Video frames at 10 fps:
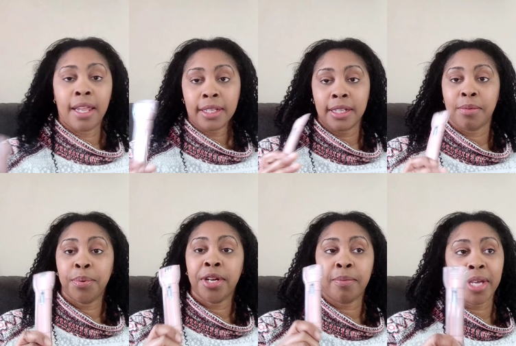Like I said, I'm
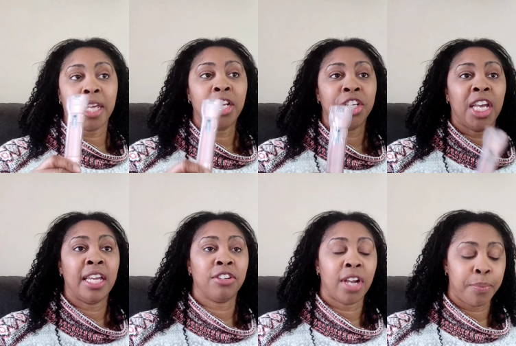gonna put it on my
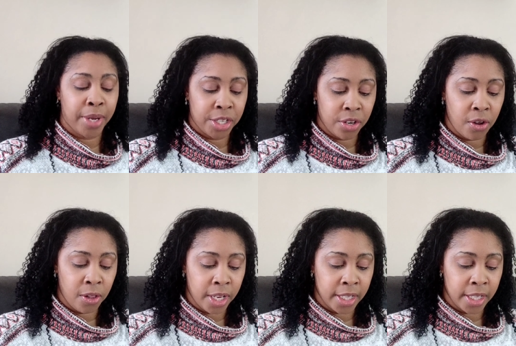keychain, try to punch a hole